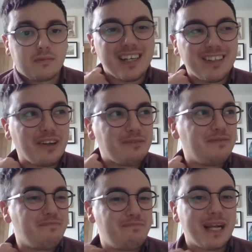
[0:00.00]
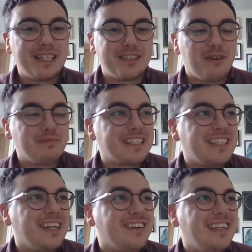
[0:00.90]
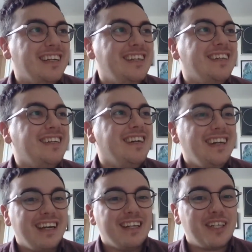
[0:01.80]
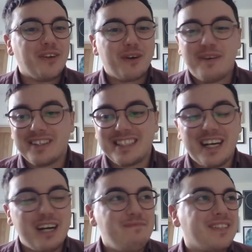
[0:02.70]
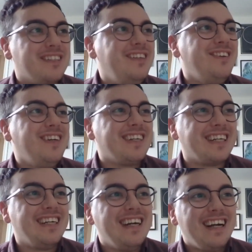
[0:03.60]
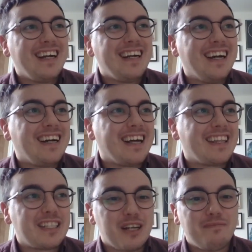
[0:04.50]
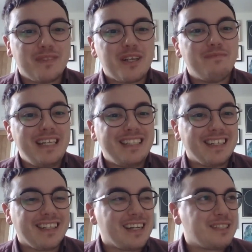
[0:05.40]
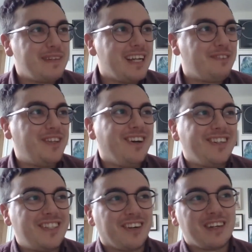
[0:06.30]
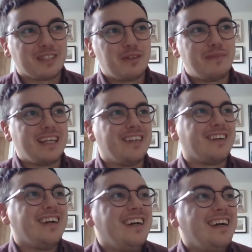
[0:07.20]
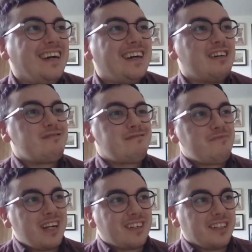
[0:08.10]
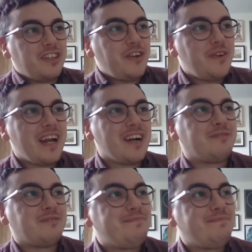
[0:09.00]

a lot of big topics here in a short amount of time. So yeah, I think some detail has to be left out, or else we'll be here till the new year.